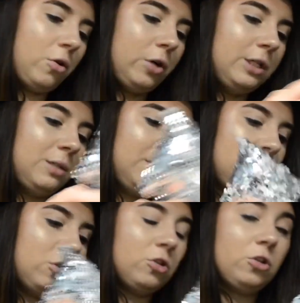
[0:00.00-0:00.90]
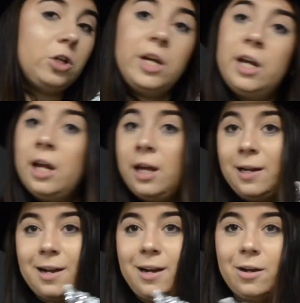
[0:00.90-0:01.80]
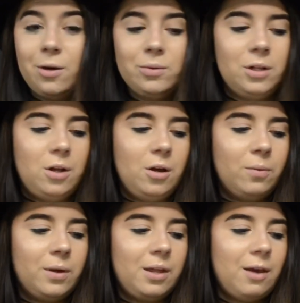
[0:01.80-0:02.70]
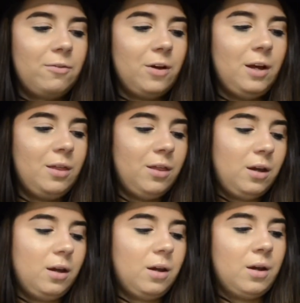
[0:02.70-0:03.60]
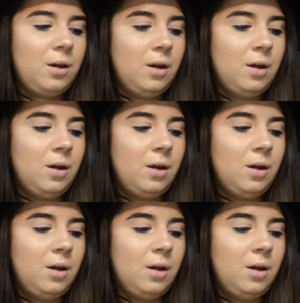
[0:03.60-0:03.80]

Christmas tree, and it kind of goes along with everything.